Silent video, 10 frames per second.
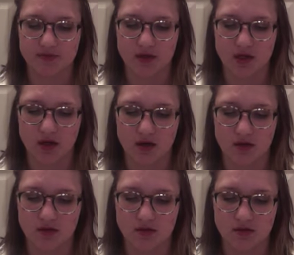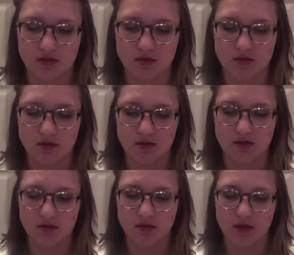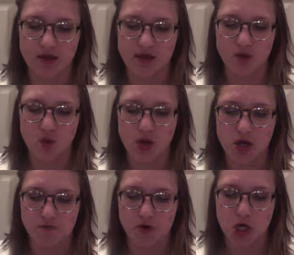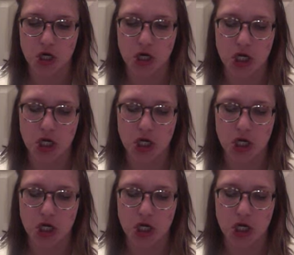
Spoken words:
for her, and whatever.